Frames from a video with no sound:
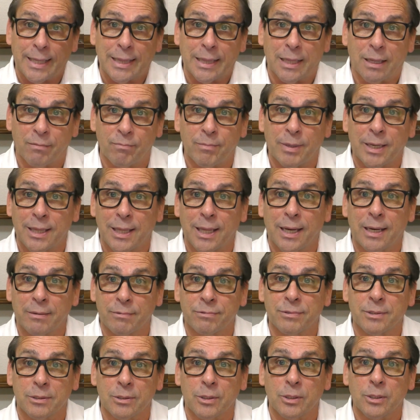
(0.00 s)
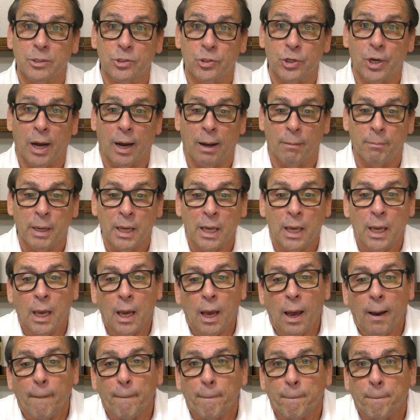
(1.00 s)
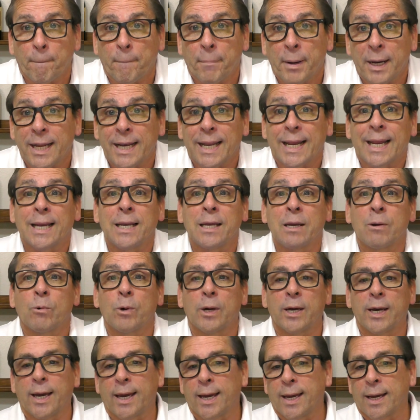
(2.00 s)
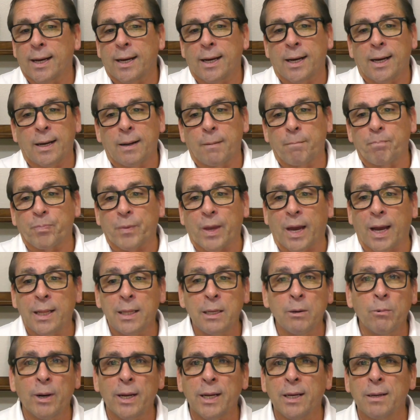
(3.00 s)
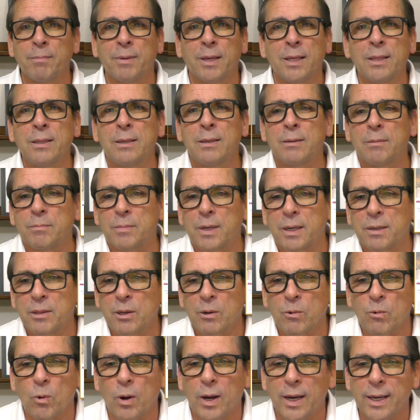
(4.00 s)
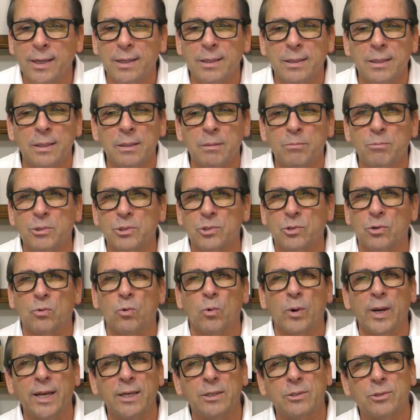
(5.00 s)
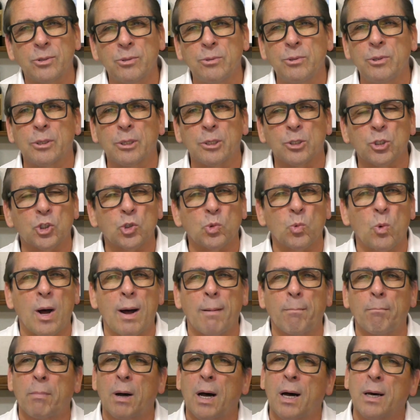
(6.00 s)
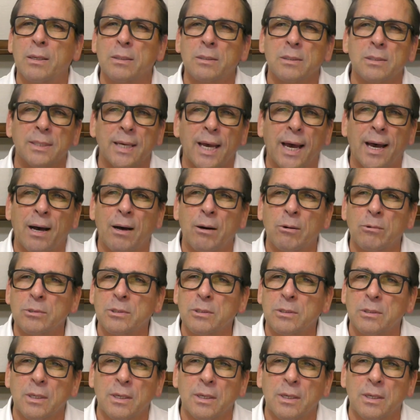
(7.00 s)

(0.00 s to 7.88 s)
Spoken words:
I love my life. It's a good job. But anyway, highly recommend them. Their wine club was great too. You can swap bottles out.